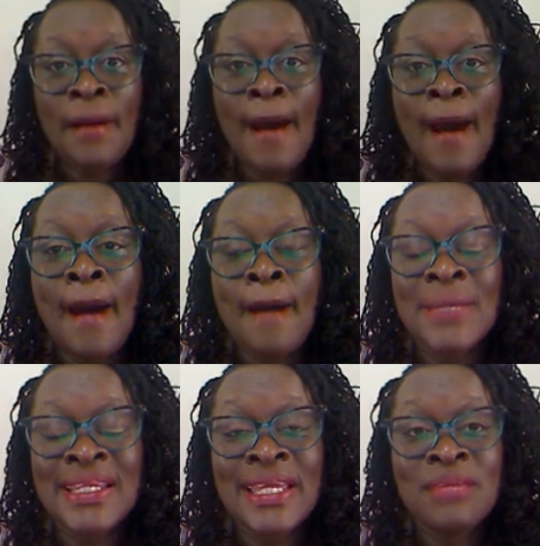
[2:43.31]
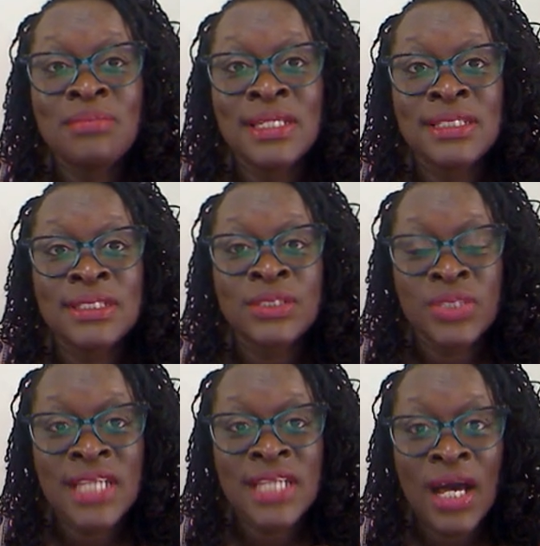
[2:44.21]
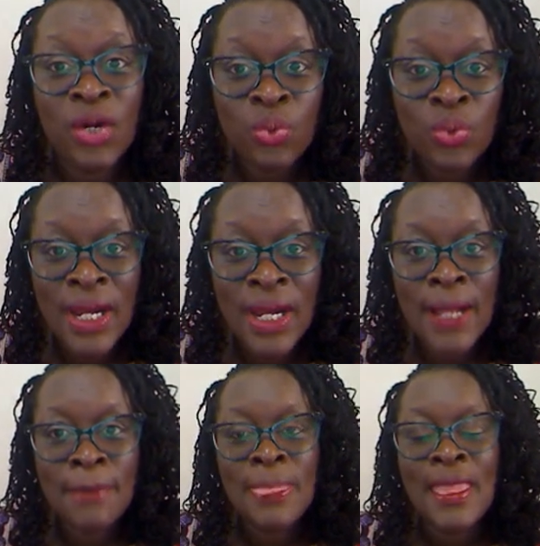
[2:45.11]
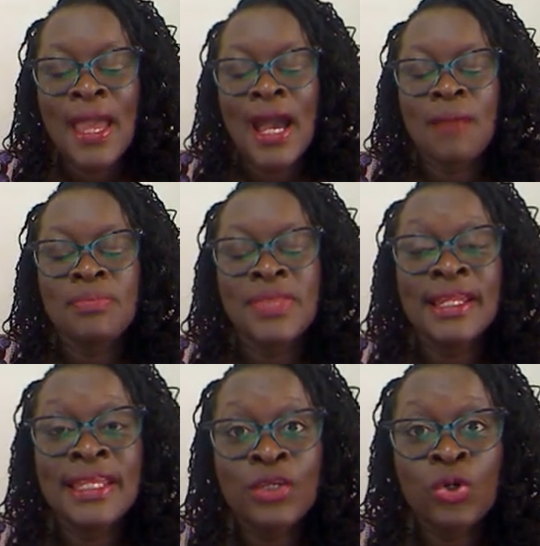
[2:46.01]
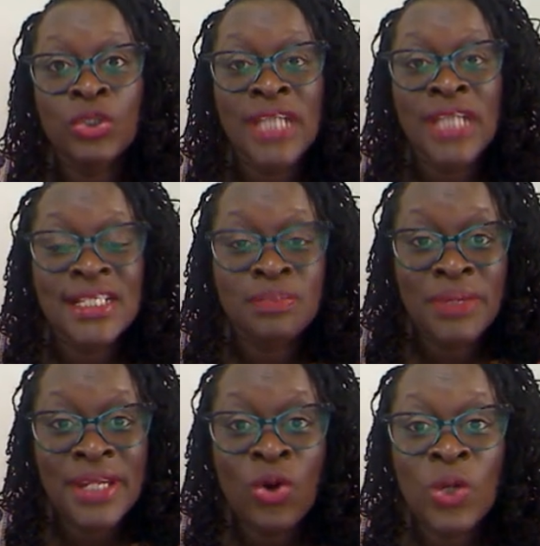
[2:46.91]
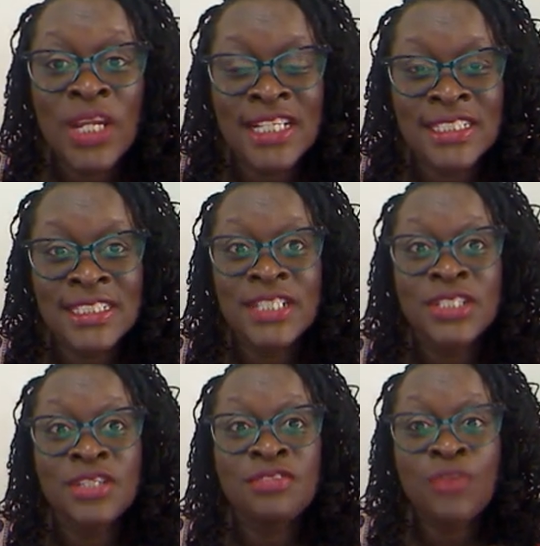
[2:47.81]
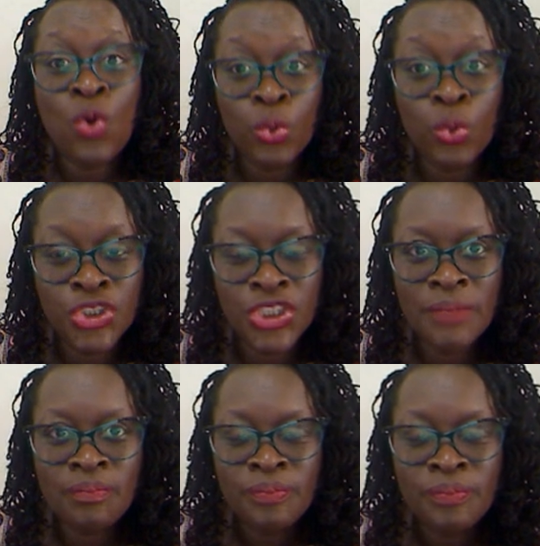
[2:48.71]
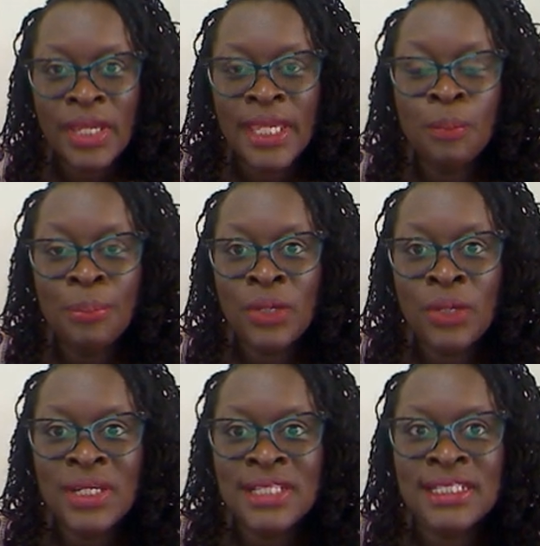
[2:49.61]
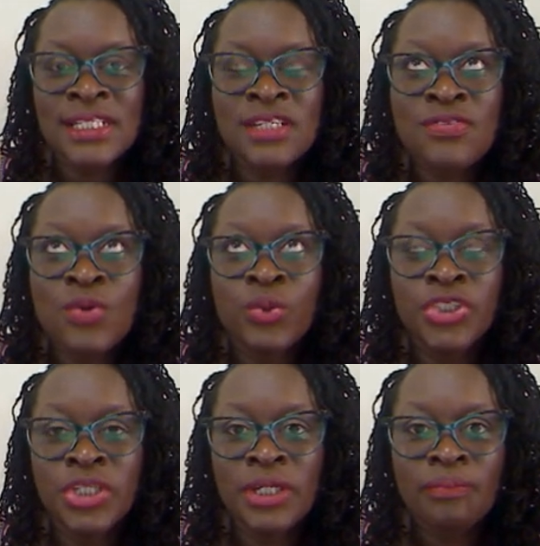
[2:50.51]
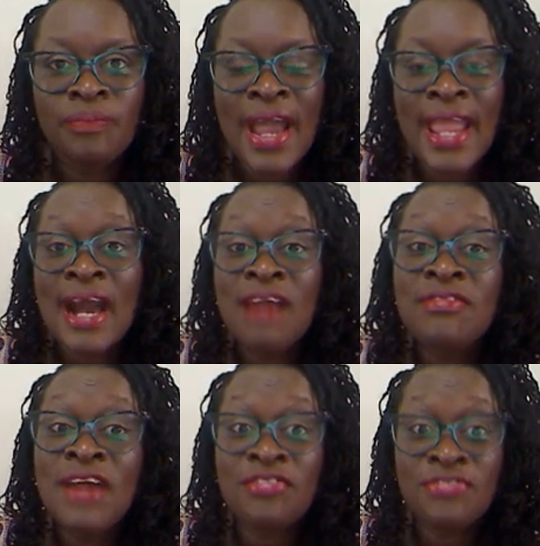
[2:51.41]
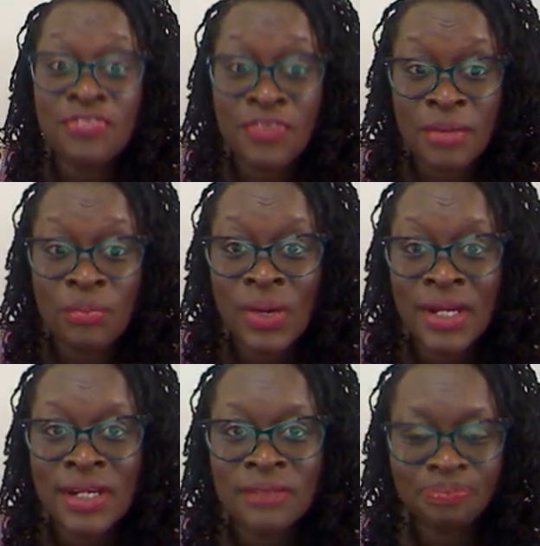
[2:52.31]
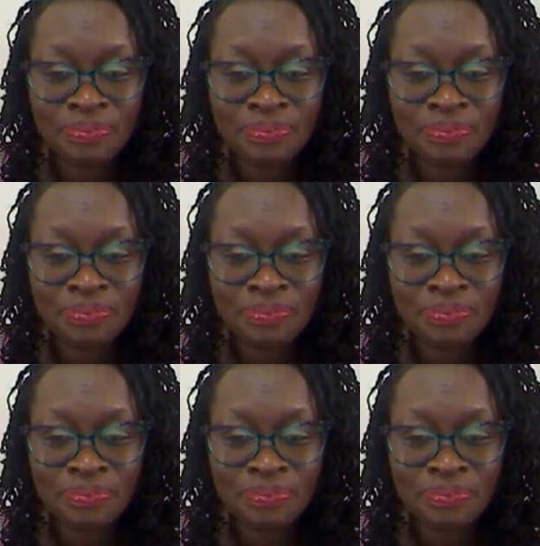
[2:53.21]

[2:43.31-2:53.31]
my name is Triza Akuka. I'm the lead coach at Pinnacle Executive Coaching. In Pinnacle Executive Coaching, I have a framework.